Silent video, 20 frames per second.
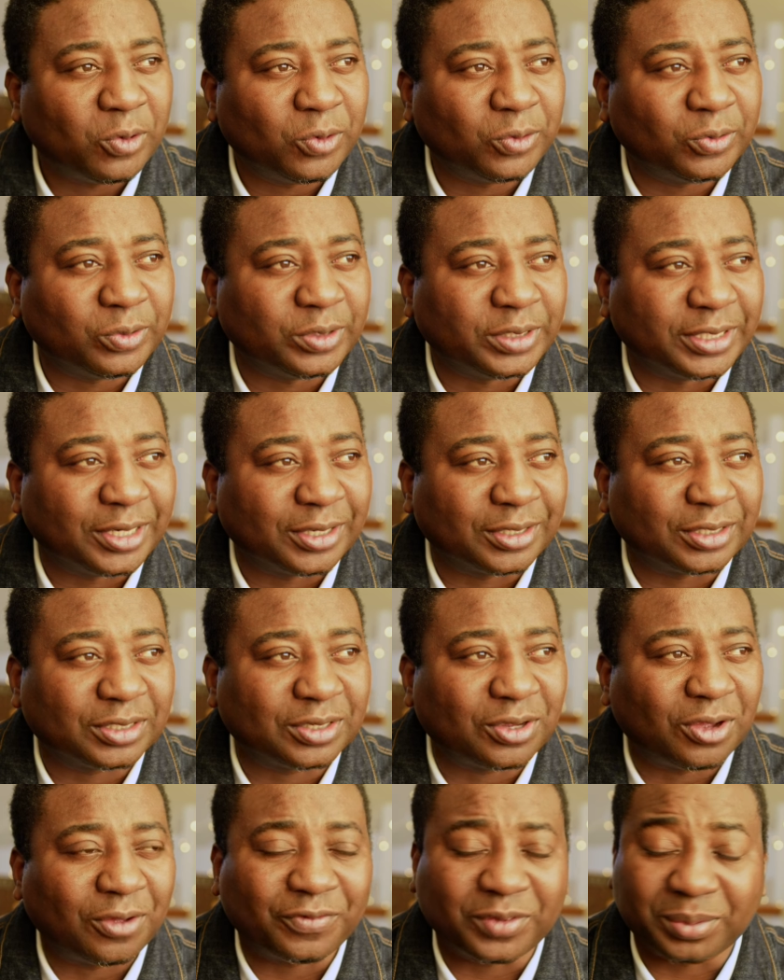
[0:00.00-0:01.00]
who are not
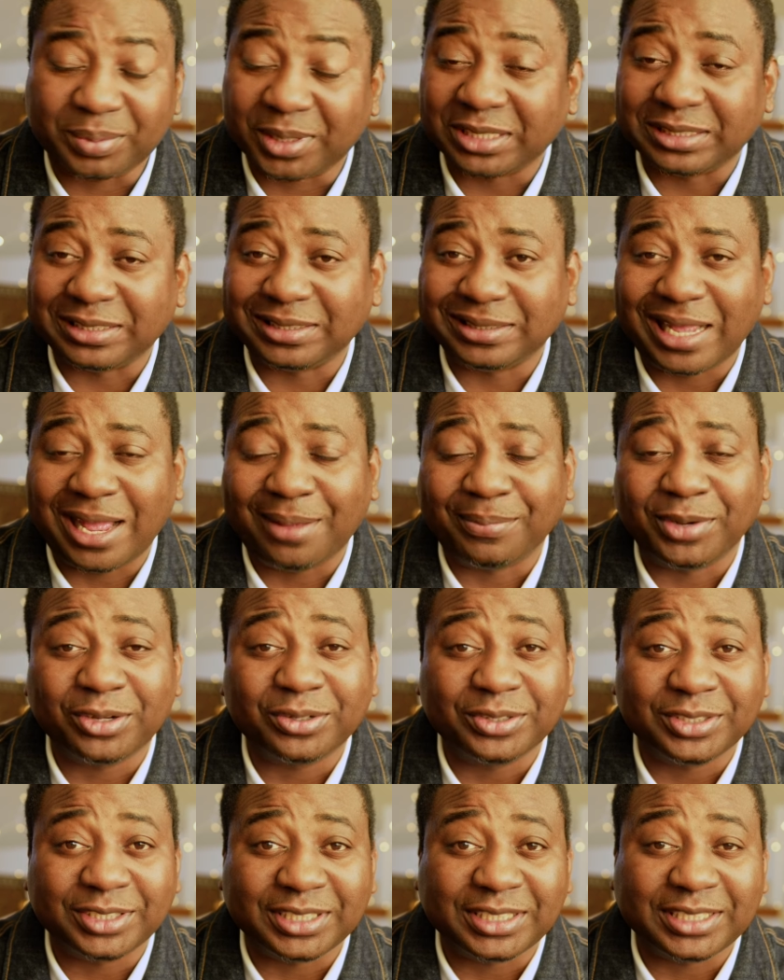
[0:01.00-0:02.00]
comfortable, because I'm not
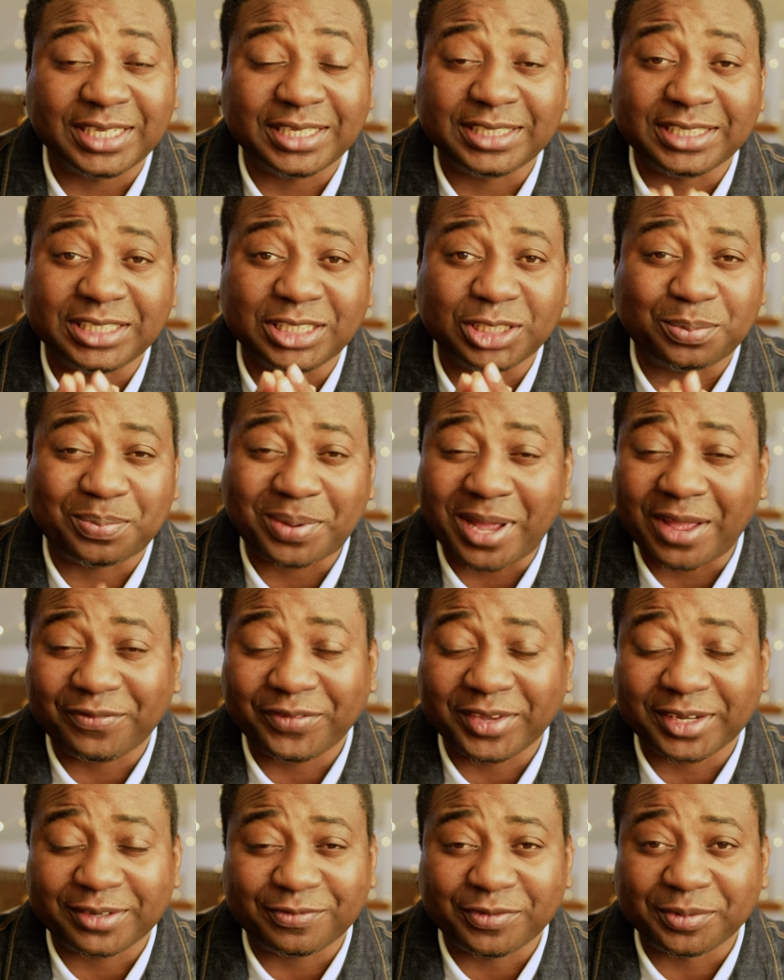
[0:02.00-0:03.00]
going to say this is
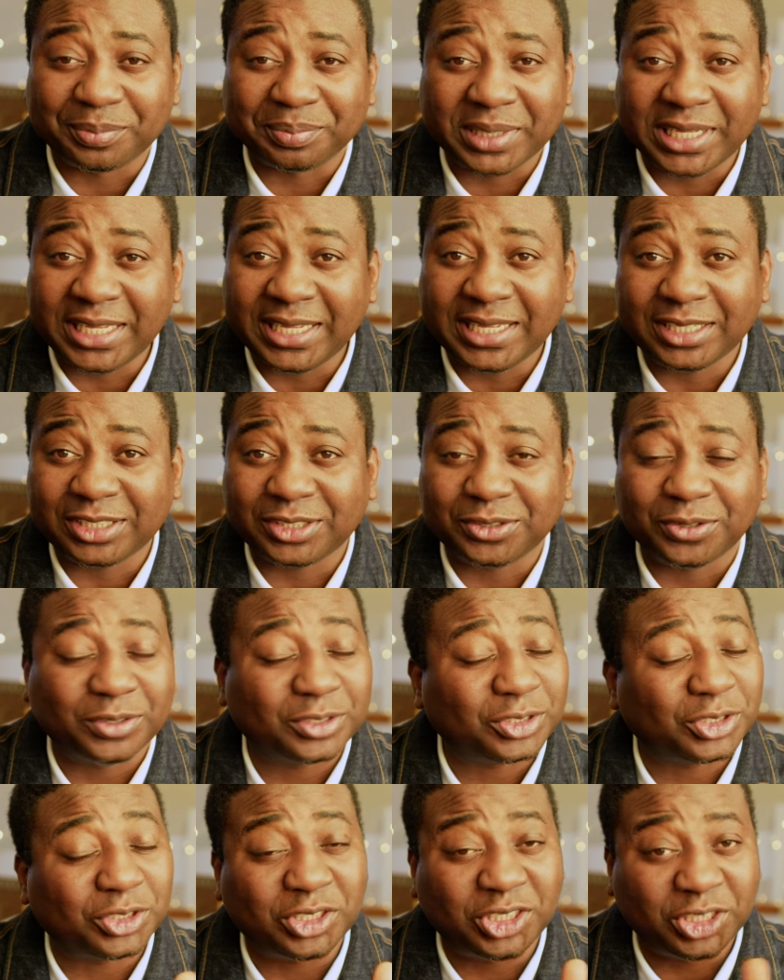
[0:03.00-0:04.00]
perfect for me, so
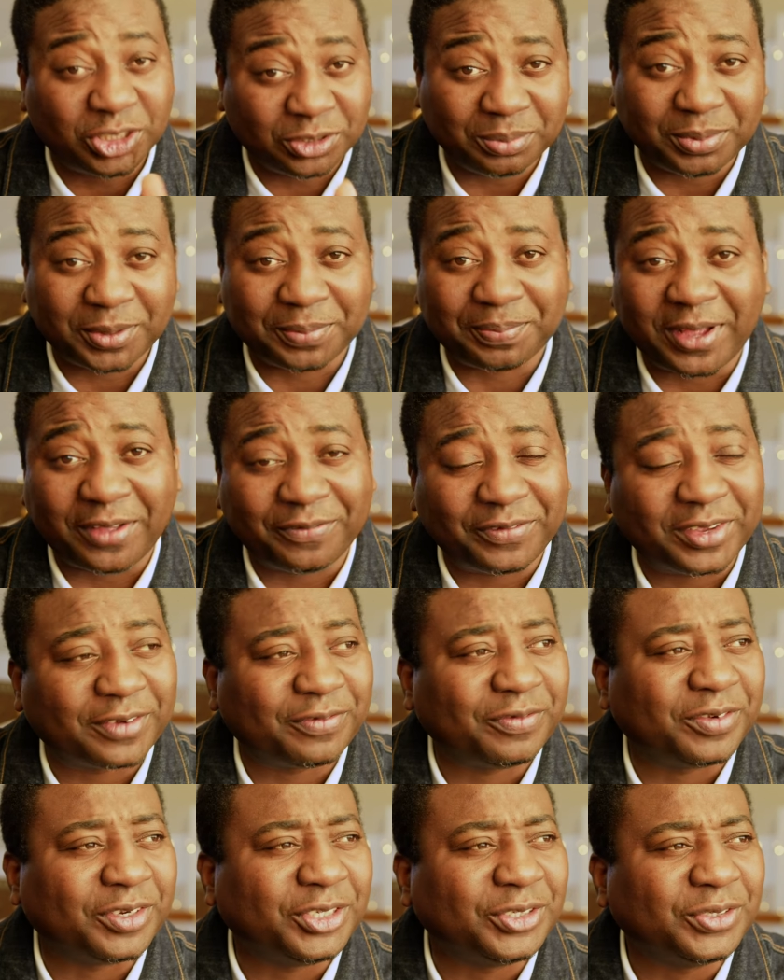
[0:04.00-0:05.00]
it should be
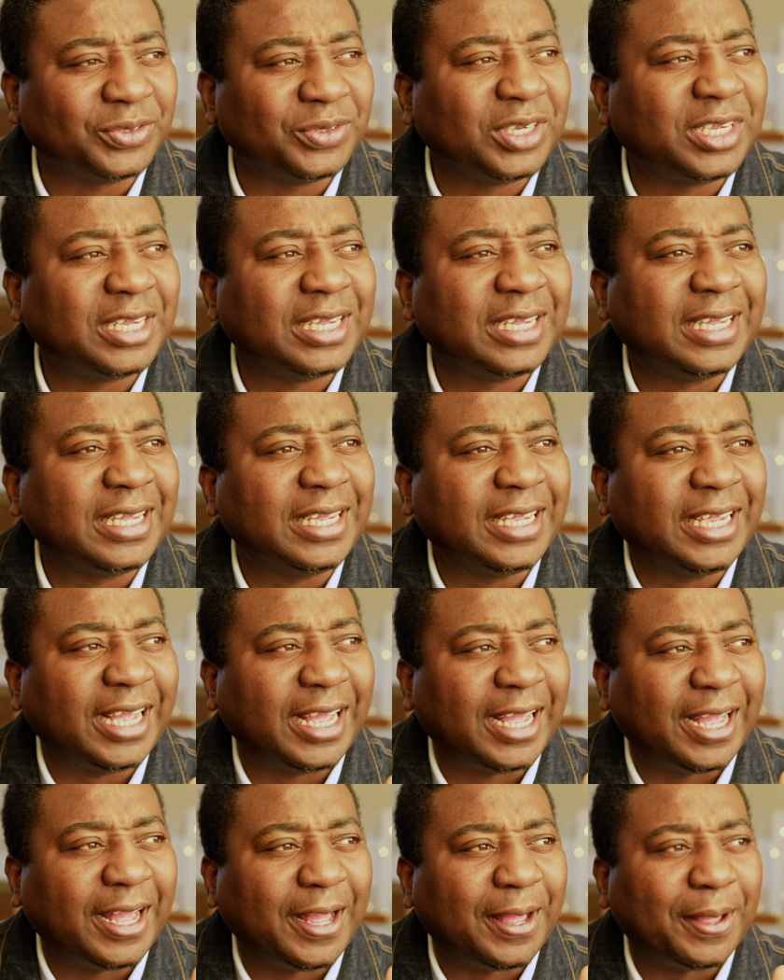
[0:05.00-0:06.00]
perfect for you.
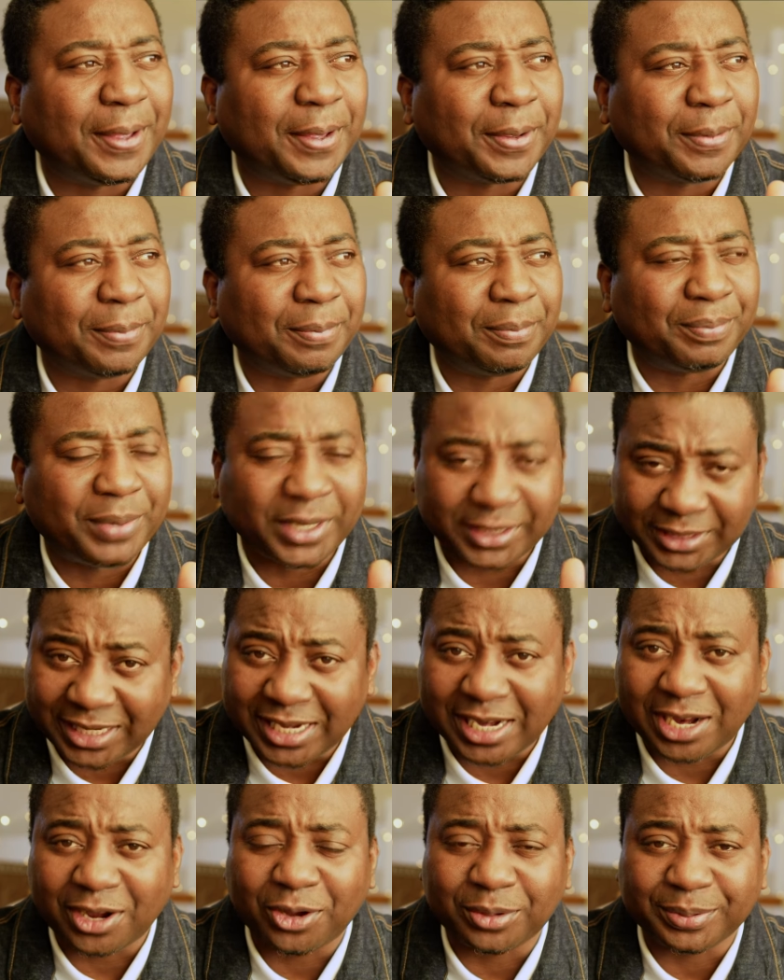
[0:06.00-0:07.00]
But
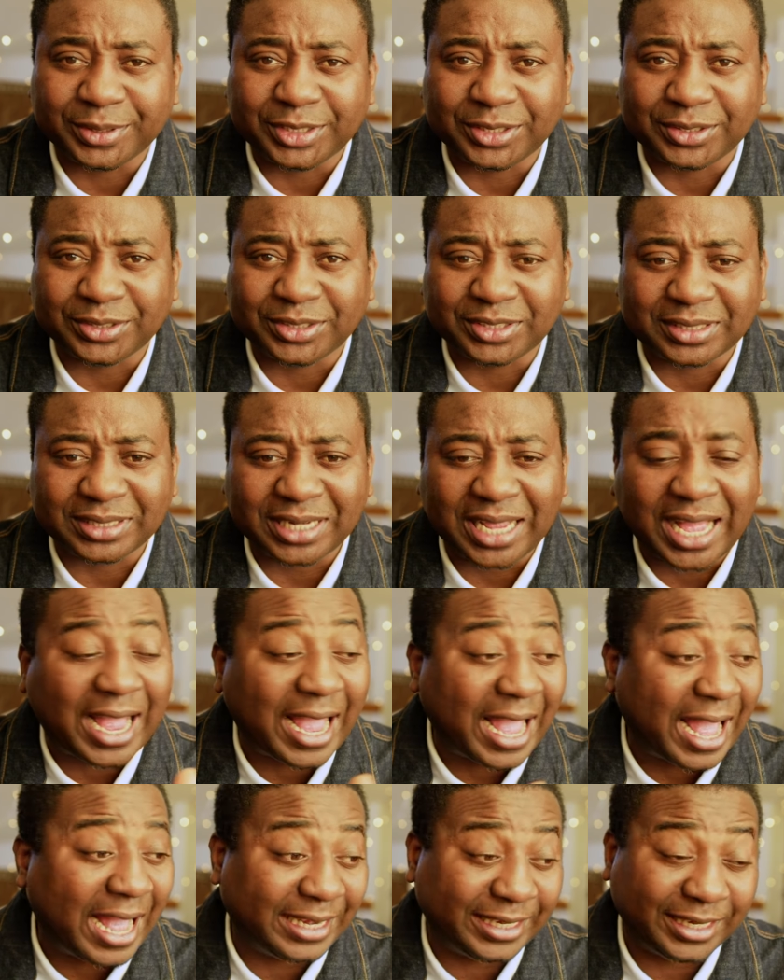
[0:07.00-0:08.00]
there are options. I
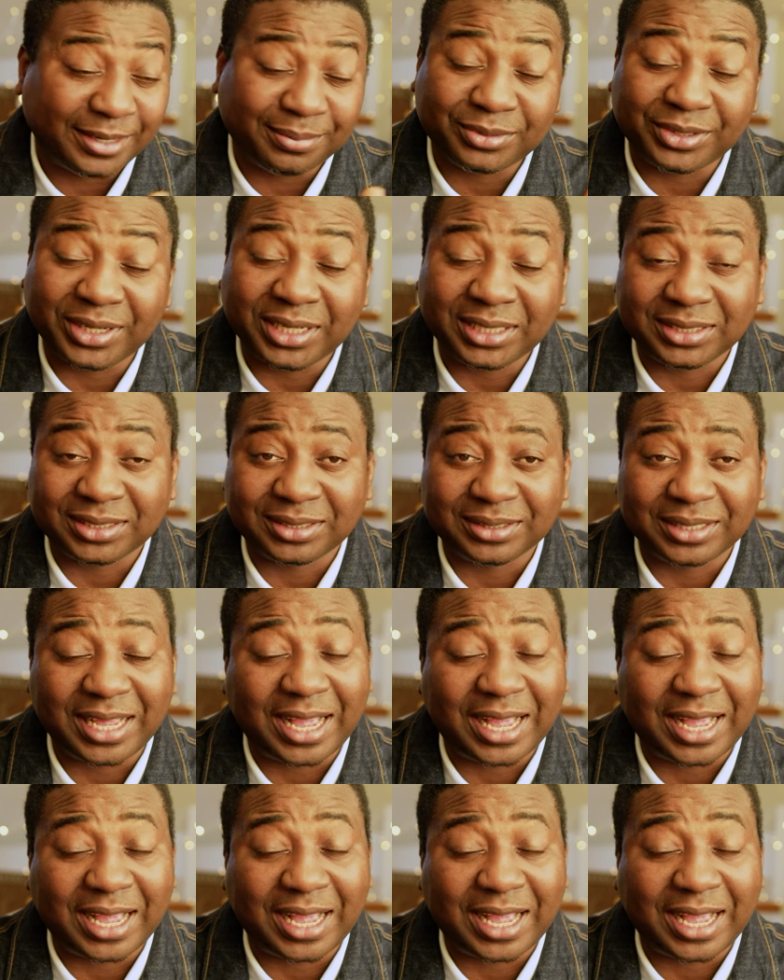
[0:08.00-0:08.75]
had them ready.